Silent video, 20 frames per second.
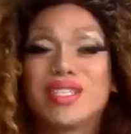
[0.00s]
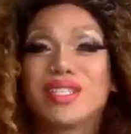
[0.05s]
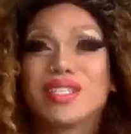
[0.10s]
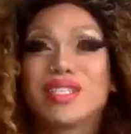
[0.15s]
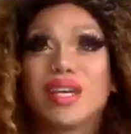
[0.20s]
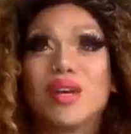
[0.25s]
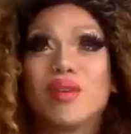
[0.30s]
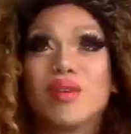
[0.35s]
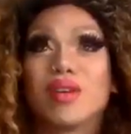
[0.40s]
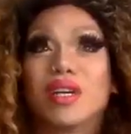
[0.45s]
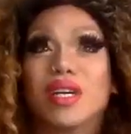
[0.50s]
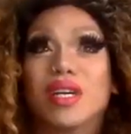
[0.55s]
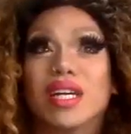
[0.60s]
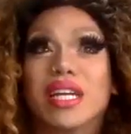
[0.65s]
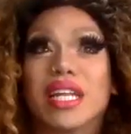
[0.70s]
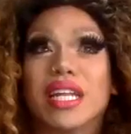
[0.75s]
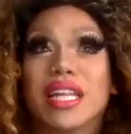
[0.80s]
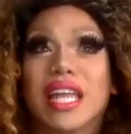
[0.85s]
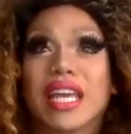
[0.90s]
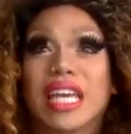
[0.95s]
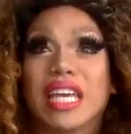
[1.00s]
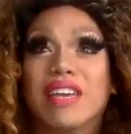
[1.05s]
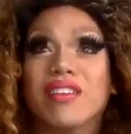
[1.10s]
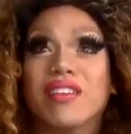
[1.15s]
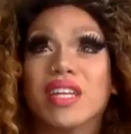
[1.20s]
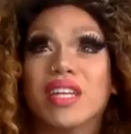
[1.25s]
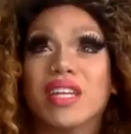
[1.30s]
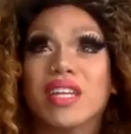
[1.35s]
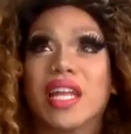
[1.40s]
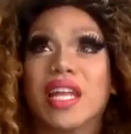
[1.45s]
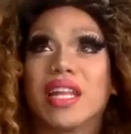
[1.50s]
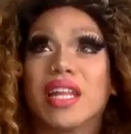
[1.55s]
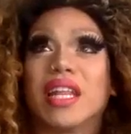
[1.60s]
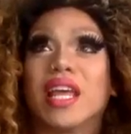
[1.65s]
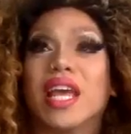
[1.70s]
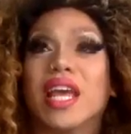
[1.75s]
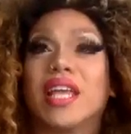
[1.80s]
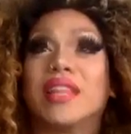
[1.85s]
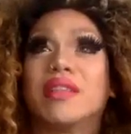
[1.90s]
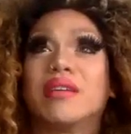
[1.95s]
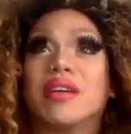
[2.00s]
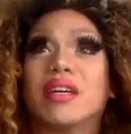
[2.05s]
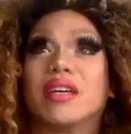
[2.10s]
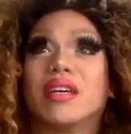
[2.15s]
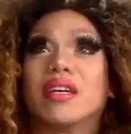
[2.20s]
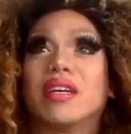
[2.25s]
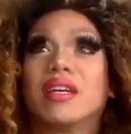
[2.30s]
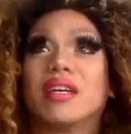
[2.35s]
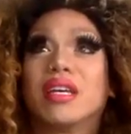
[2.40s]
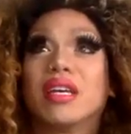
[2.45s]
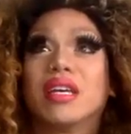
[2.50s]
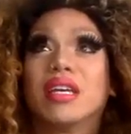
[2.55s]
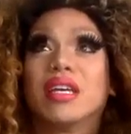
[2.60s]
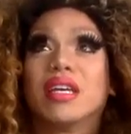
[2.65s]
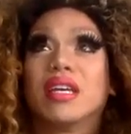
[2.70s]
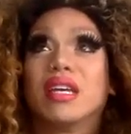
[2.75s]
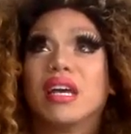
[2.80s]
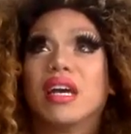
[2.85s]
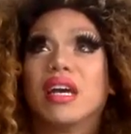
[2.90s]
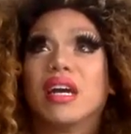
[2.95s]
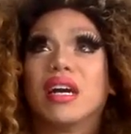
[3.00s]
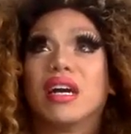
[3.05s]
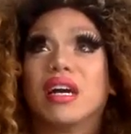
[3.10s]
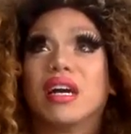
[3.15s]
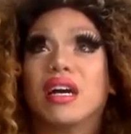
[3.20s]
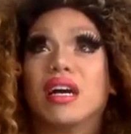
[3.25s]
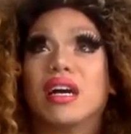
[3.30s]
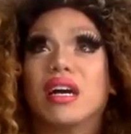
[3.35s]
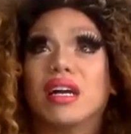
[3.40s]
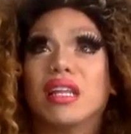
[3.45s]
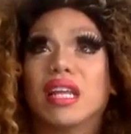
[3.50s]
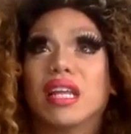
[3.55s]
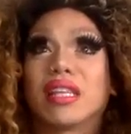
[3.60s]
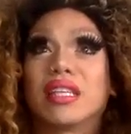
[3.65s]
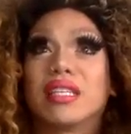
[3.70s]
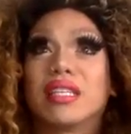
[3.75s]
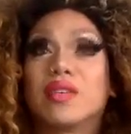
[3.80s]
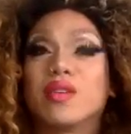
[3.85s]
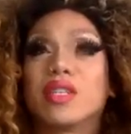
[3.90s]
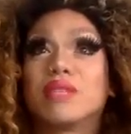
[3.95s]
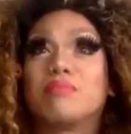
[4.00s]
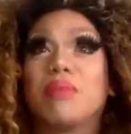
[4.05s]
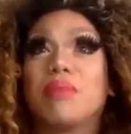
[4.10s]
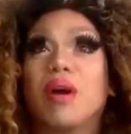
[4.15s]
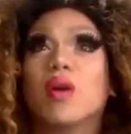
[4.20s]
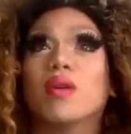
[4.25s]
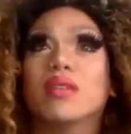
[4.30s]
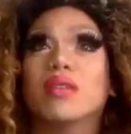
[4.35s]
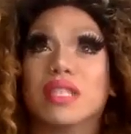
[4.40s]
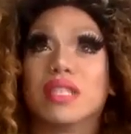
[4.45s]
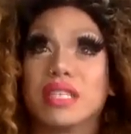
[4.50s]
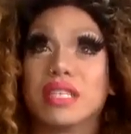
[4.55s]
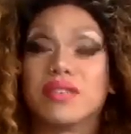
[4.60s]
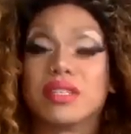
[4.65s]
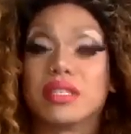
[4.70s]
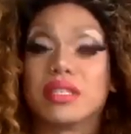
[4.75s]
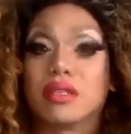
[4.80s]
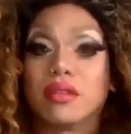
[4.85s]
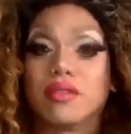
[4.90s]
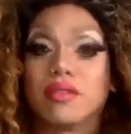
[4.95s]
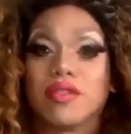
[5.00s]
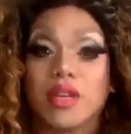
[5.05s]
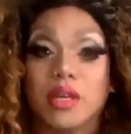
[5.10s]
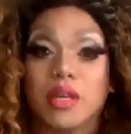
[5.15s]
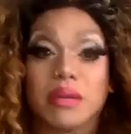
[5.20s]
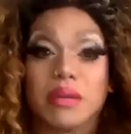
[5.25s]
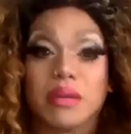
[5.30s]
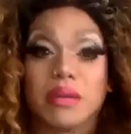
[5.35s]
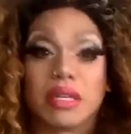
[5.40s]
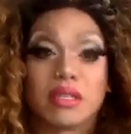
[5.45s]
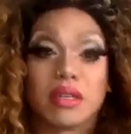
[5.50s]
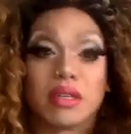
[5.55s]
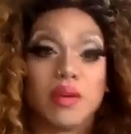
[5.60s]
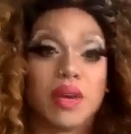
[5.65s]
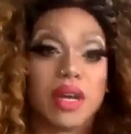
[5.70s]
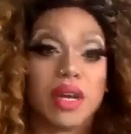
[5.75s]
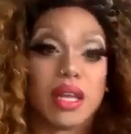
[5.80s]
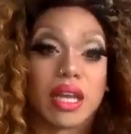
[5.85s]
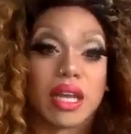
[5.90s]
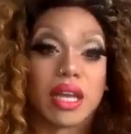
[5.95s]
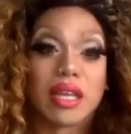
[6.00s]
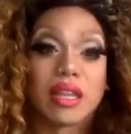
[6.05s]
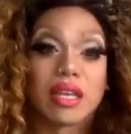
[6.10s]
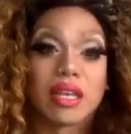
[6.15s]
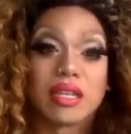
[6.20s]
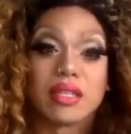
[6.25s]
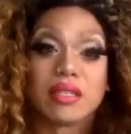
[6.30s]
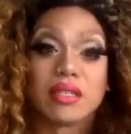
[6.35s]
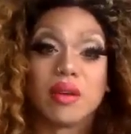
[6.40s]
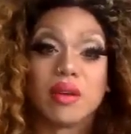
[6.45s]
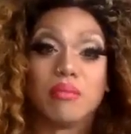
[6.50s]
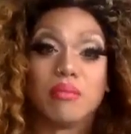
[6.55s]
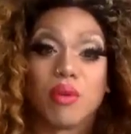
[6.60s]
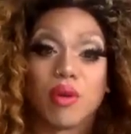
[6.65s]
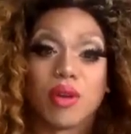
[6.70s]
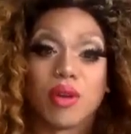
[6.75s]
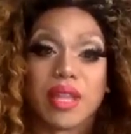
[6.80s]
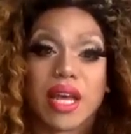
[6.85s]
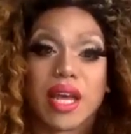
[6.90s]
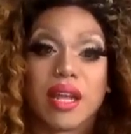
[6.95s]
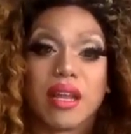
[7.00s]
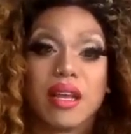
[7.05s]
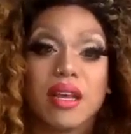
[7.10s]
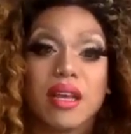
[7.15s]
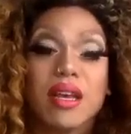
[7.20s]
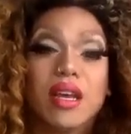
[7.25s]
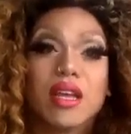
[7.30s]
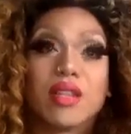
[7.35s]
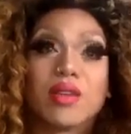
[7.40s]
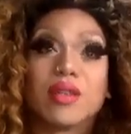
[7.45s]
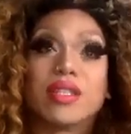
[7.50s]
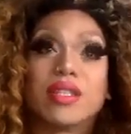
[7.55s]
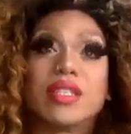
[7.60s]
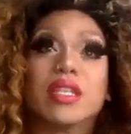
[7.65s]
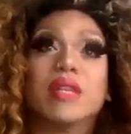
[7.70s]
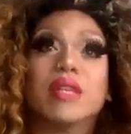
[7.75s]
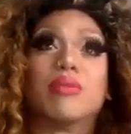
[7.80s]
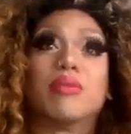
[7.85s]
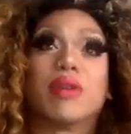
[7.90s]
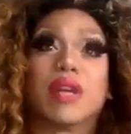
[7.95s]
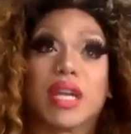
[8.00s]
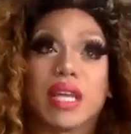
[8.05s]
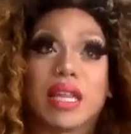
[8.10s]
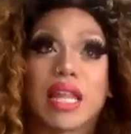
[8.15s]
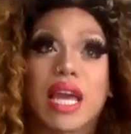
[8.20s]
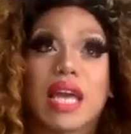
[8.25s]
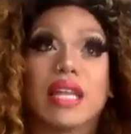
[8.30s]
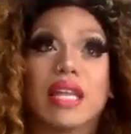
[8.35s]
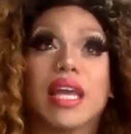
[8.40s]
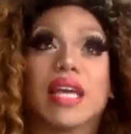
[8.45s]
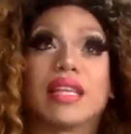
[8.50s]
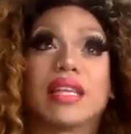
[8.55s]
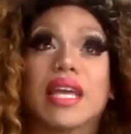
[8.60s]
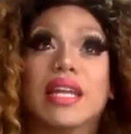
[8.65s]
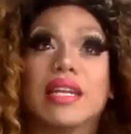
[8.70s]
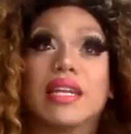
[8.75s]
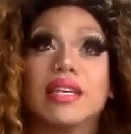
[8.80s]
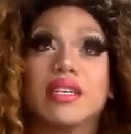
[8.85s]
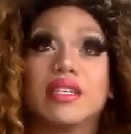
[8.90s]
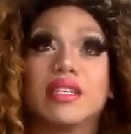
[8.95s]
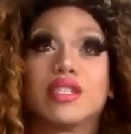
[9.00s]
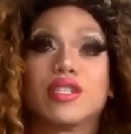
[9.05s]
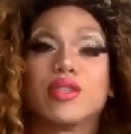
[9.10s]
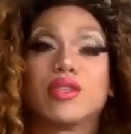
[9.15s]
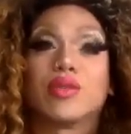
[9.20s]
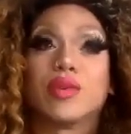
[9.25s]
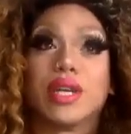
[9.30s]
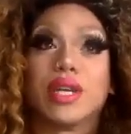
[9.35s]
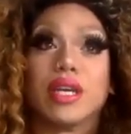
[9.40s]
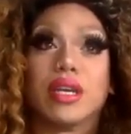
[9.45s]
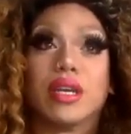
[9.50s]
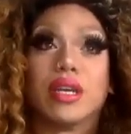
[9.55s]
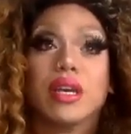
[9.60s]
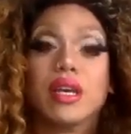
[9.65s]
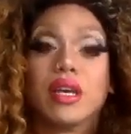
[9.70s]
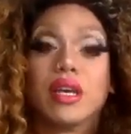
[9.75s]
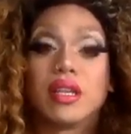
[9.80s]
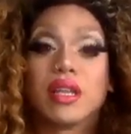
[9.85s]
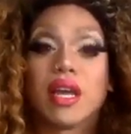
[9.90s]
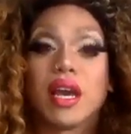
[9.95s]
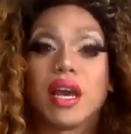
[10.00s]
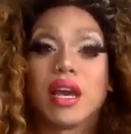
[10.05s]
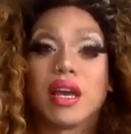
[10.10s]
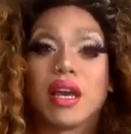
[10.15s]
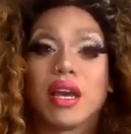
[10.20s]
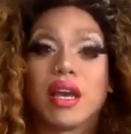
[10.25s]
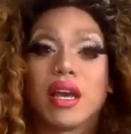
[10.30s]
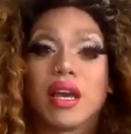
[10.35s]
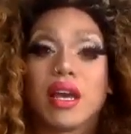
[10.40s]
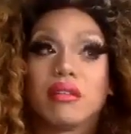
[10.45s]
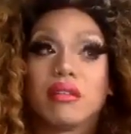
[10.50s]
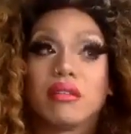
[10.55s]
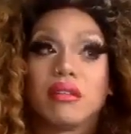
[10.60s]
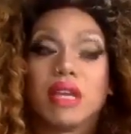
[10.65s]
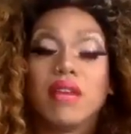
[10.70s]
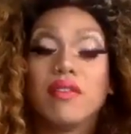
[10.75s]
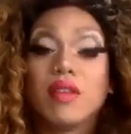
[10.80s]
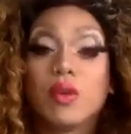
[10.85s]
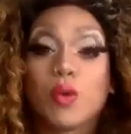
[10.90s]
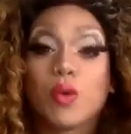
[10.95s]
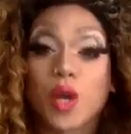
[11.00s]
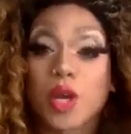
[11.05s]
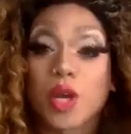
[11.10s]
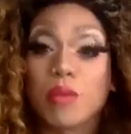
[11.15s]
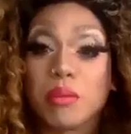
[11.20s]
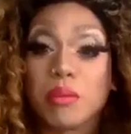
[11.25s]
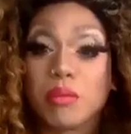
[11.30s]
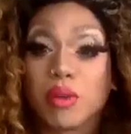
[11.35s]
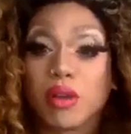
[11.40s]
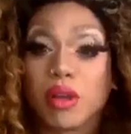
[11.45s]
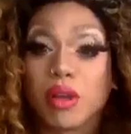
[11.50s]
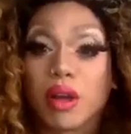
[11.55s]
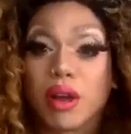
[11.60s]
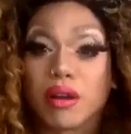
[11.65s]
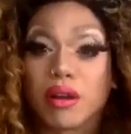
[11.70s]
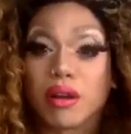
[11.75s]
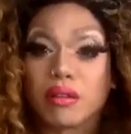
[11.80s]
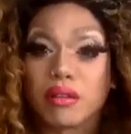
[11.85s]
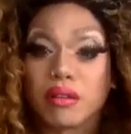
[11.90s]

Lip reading: so good, and like even in the the series Pose, that's even still filming, it's still going on. Like, I think it's so important that they're still bringing that that history that even queer people aren't